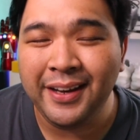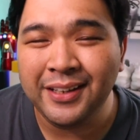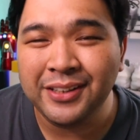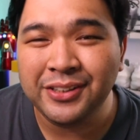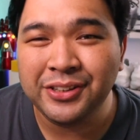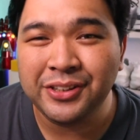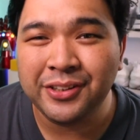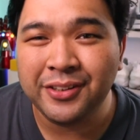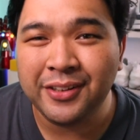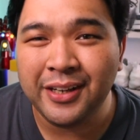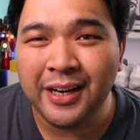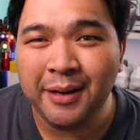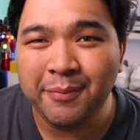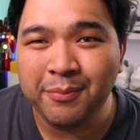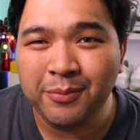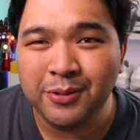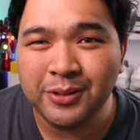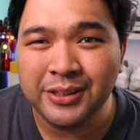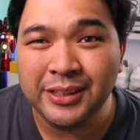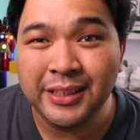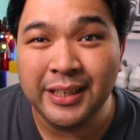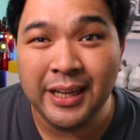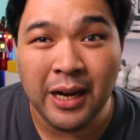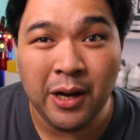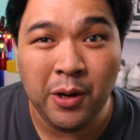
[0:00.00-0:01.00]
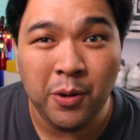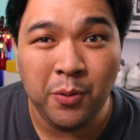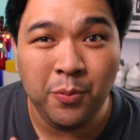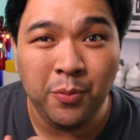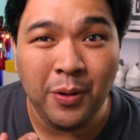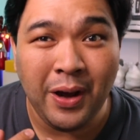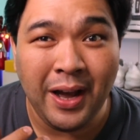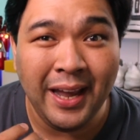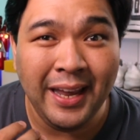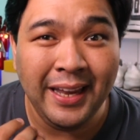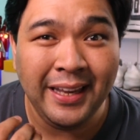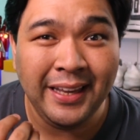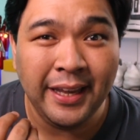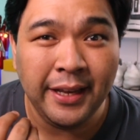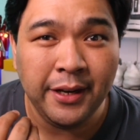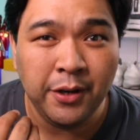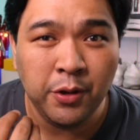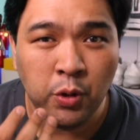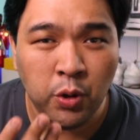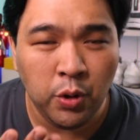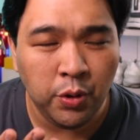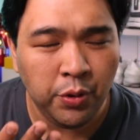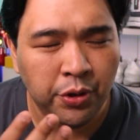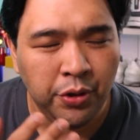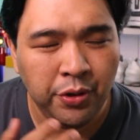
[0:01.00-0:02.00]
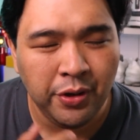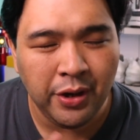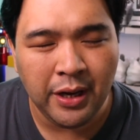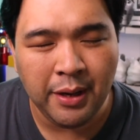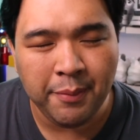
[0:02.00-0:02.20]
Instagram to see how I can hook you